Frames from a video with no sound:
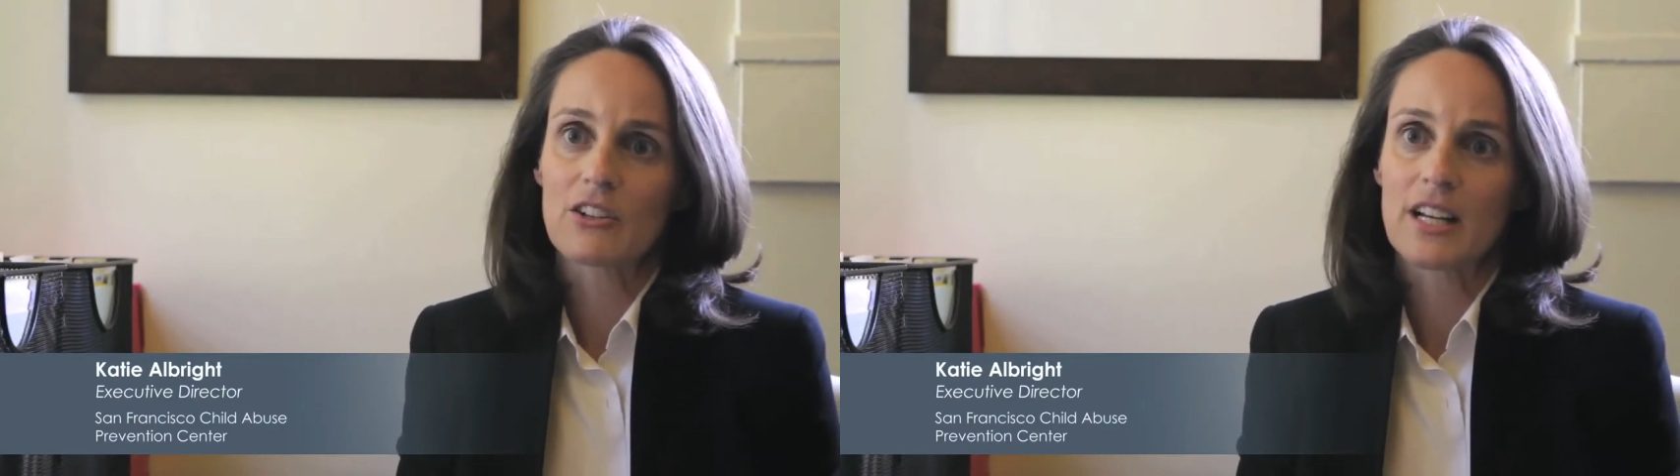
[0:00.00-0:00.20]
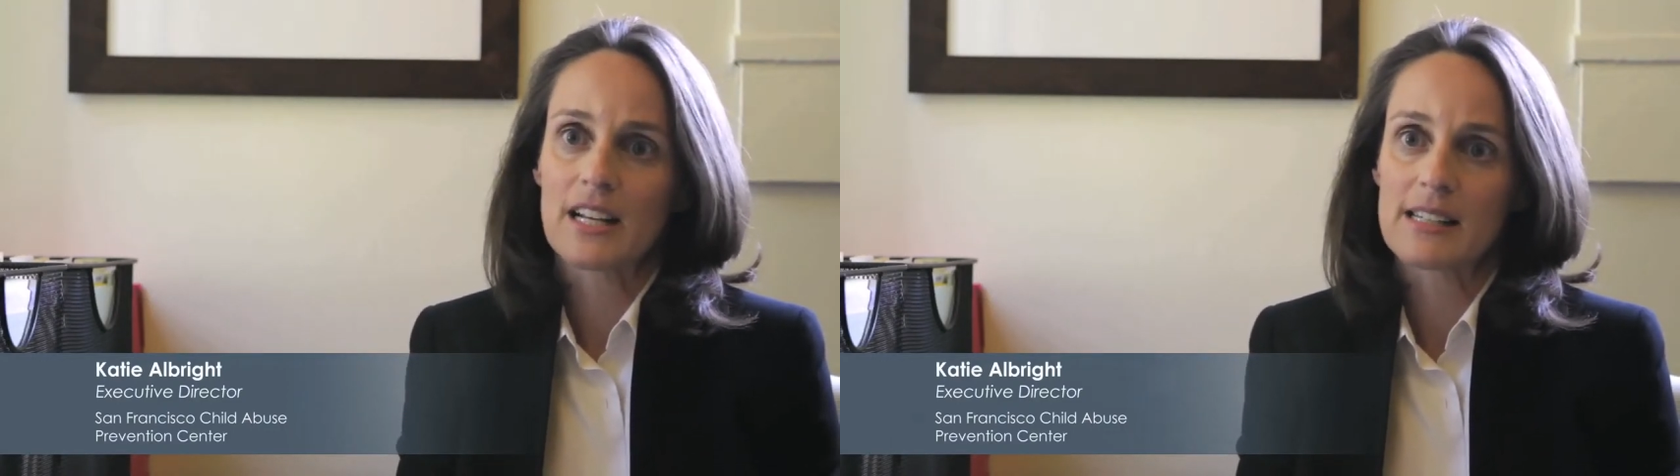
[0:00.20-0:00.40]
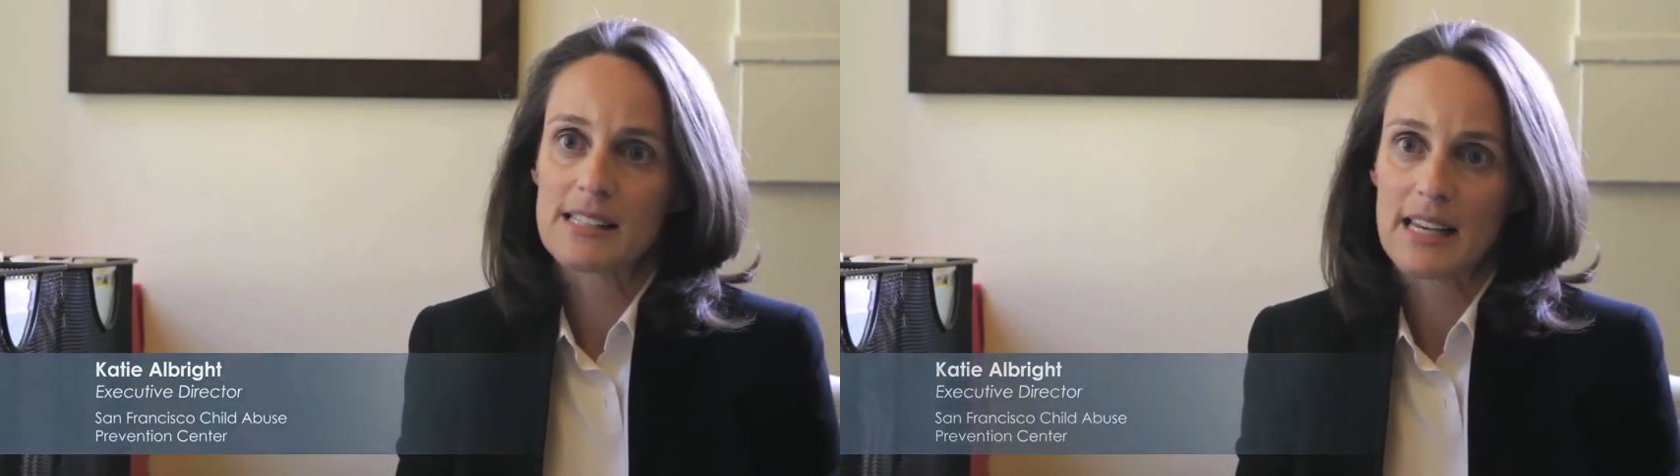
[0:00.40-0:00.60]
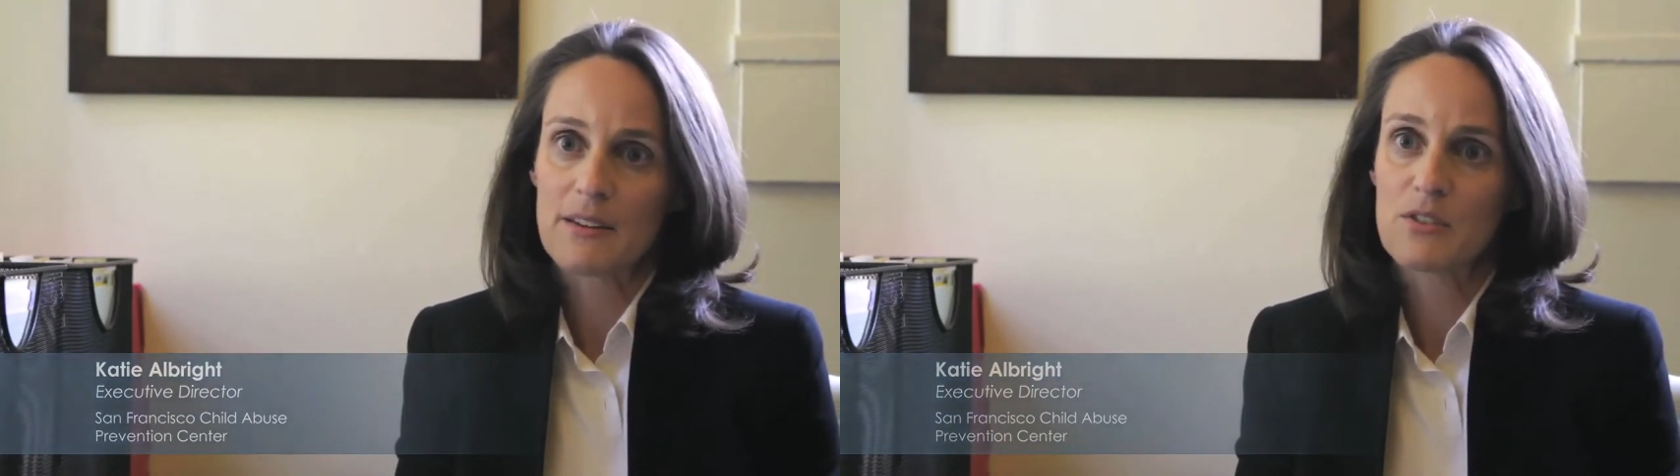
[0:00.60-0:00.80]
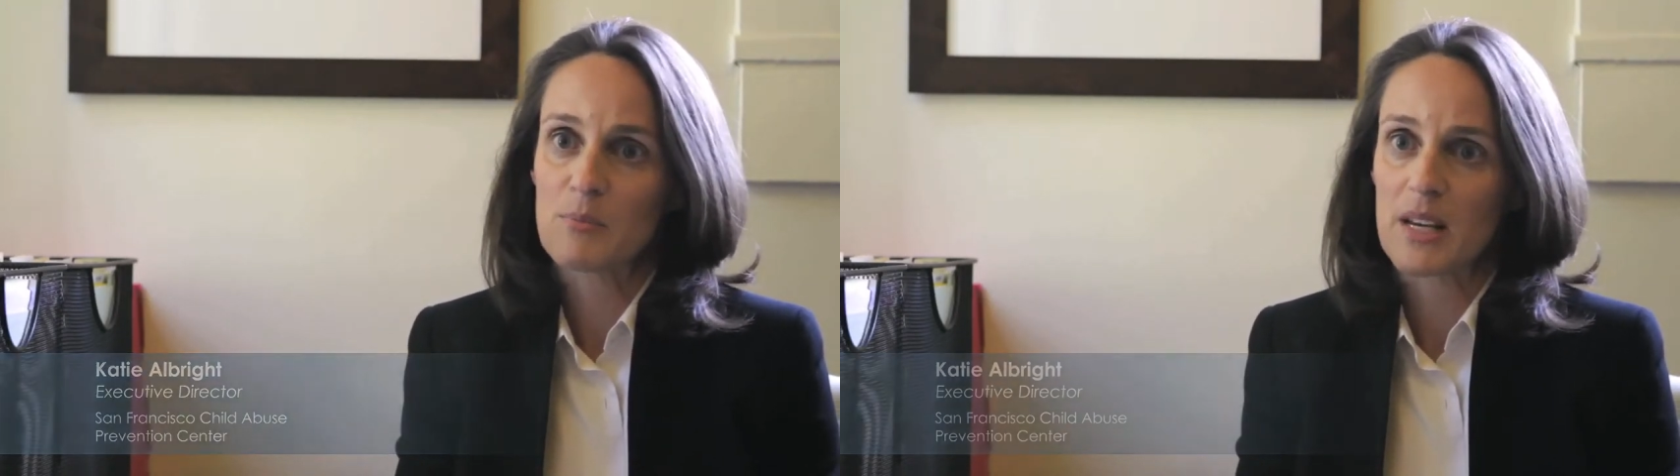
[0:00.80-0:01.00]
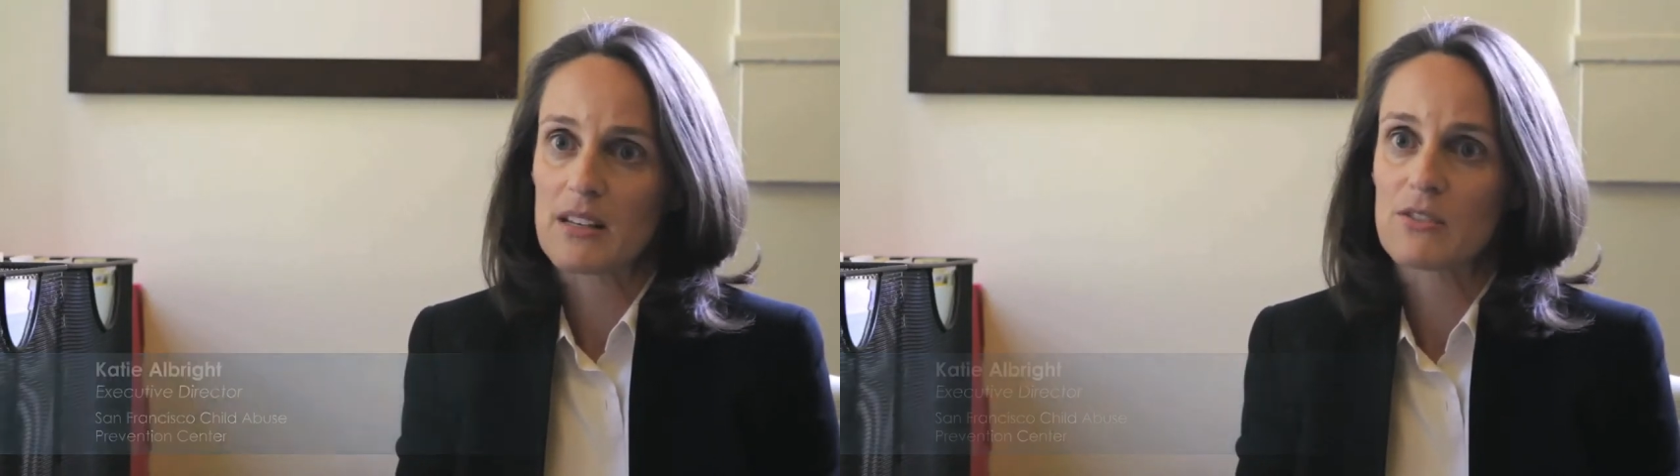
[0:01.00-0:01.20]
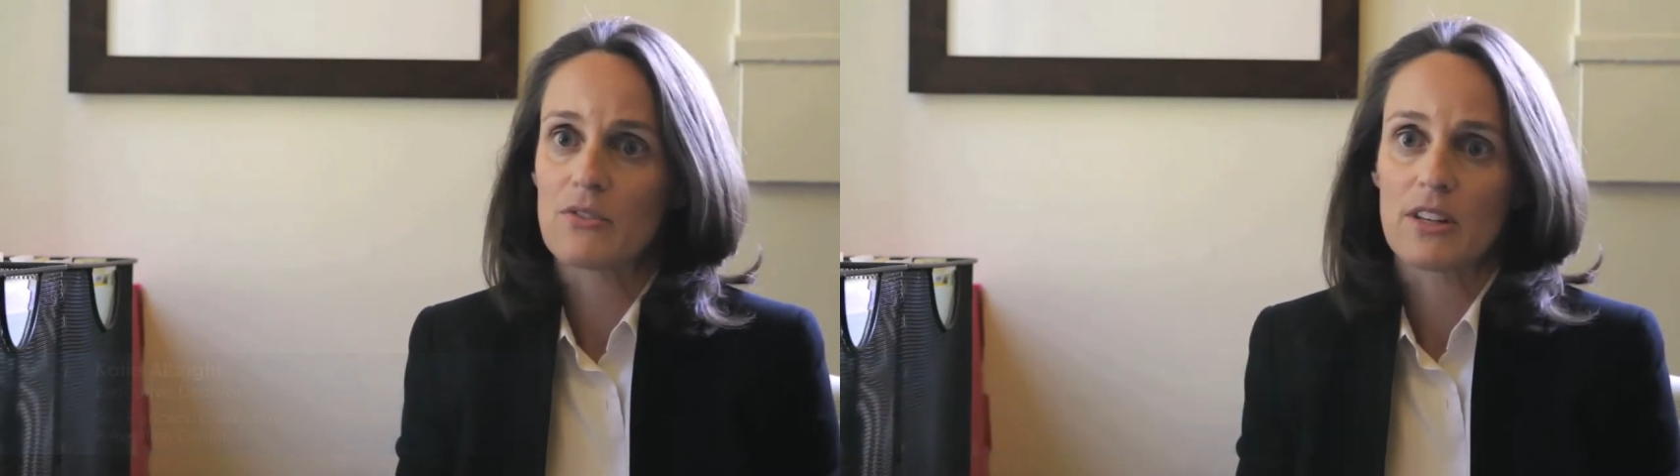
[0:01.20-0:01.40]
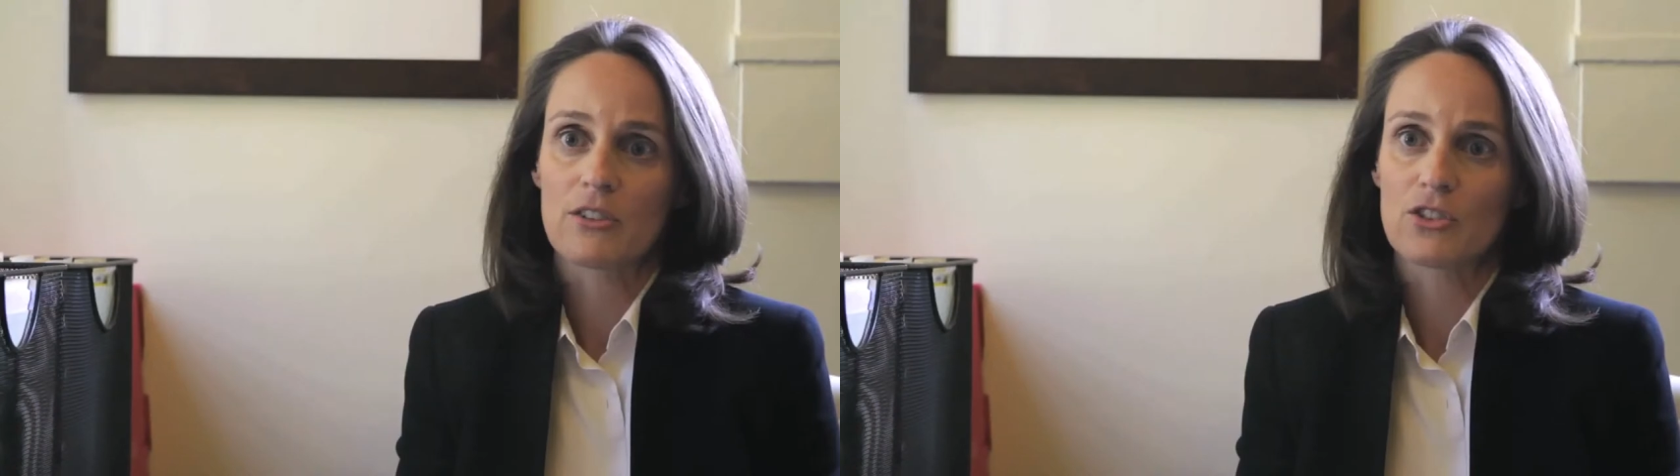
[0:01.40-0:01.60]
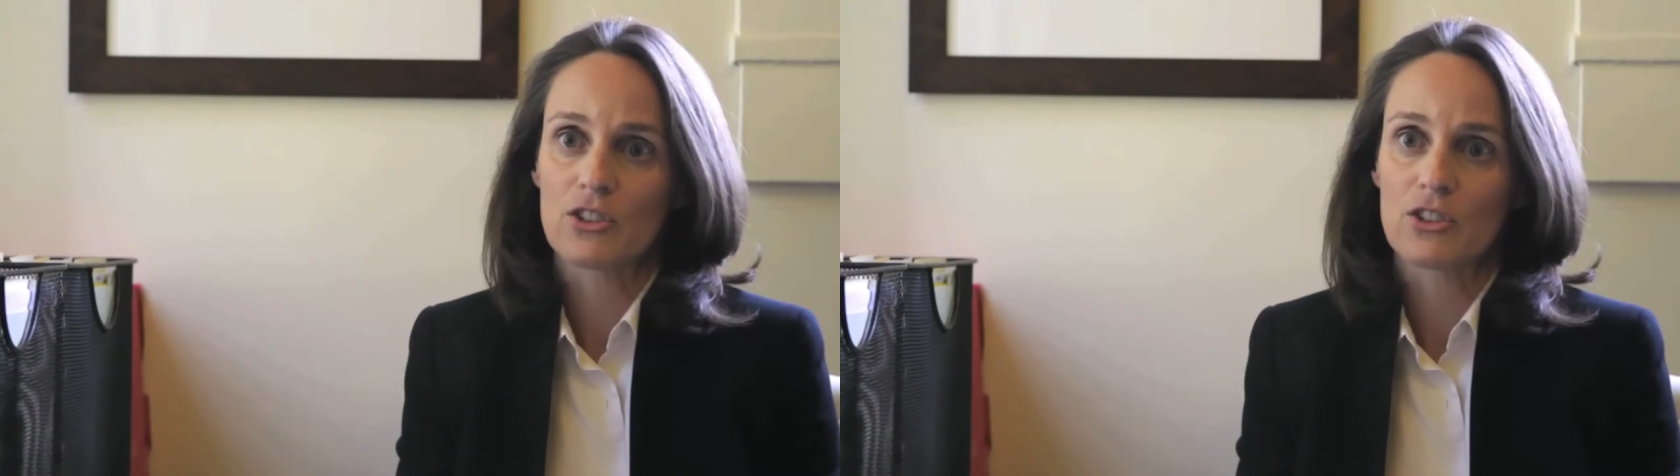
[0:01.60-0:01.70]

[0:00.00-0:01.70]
create a safe space for their